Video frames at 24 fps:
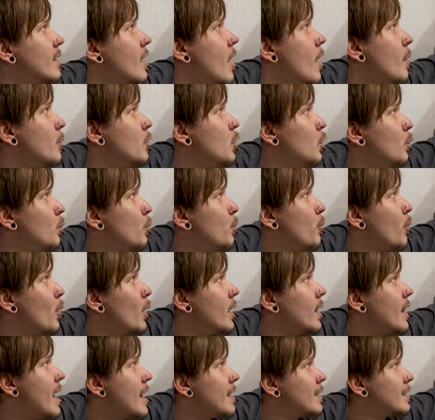come to
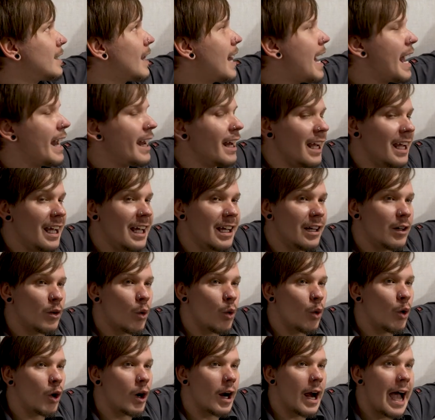bring that slide in
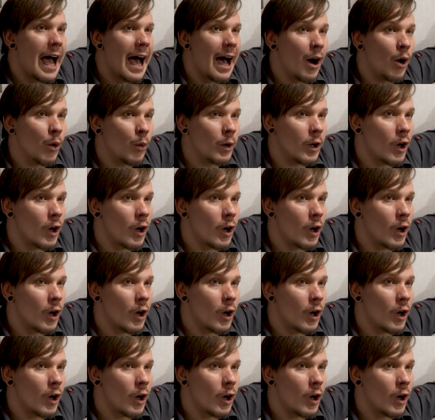or out,